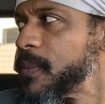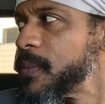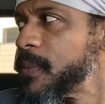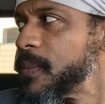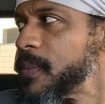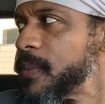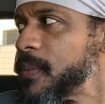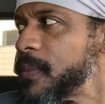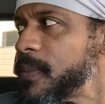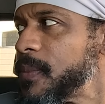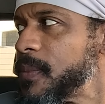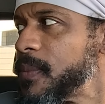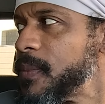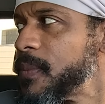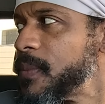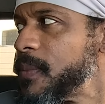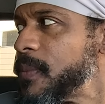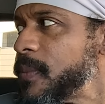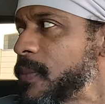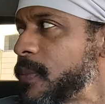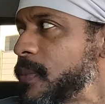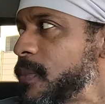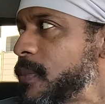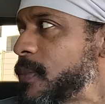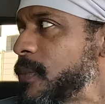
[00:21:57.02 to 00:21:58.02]
can I be honest with you
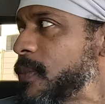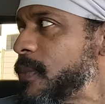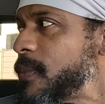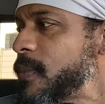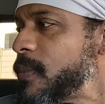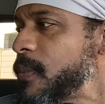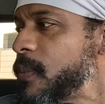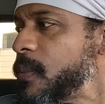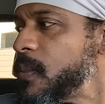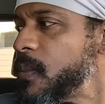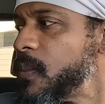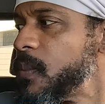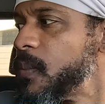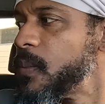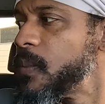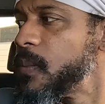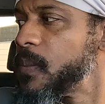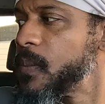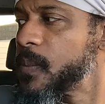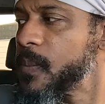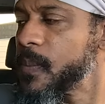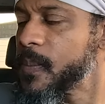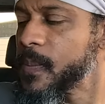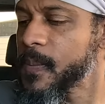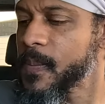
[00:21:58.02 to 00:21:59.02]
guys? This was some bun
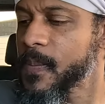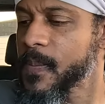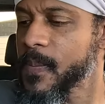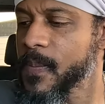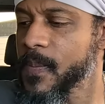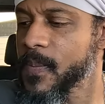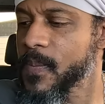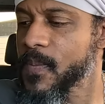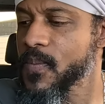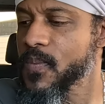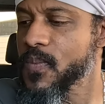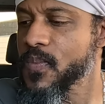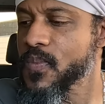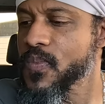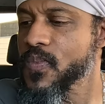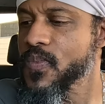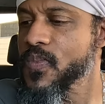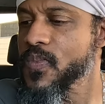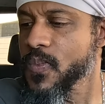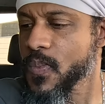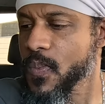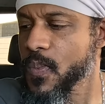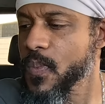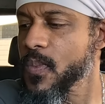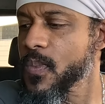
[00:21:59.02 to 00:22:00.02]
adna,
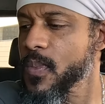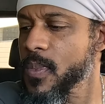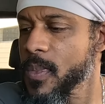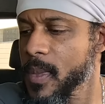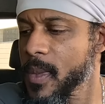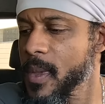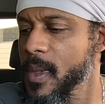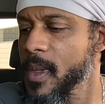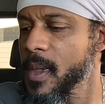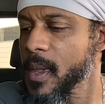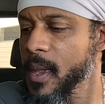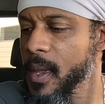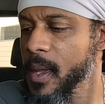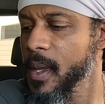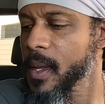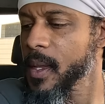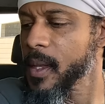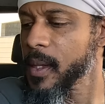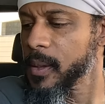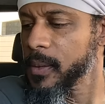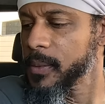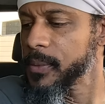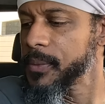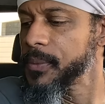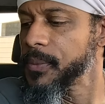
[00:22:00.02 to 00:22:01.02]
bun adna,
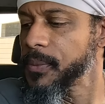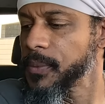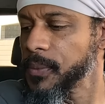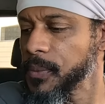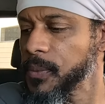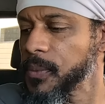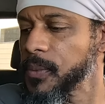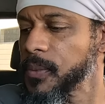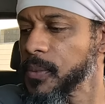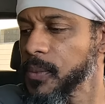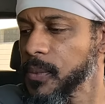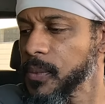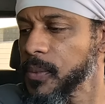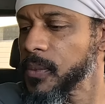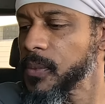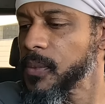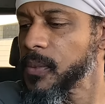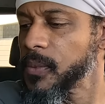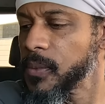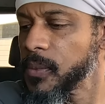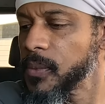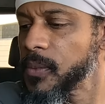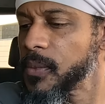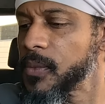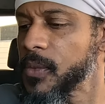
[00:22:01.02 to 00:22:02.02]
like some
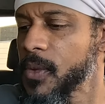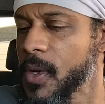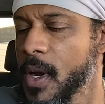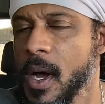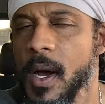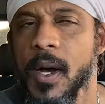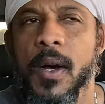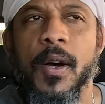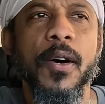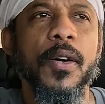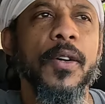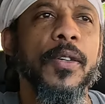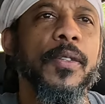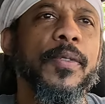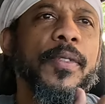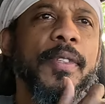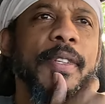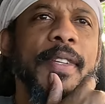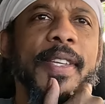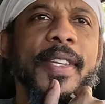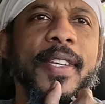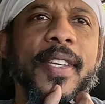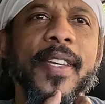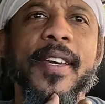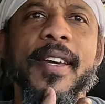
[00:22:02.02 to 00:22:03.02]
Sunday oh, afternoon
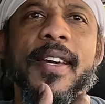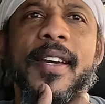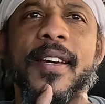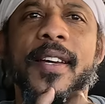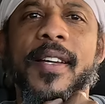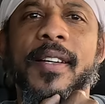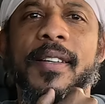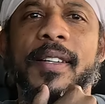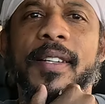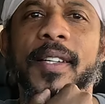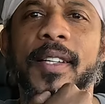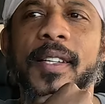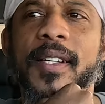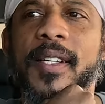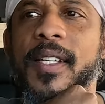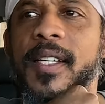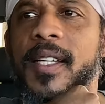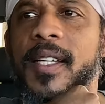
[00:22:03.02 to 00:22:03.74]
coffee yeah. from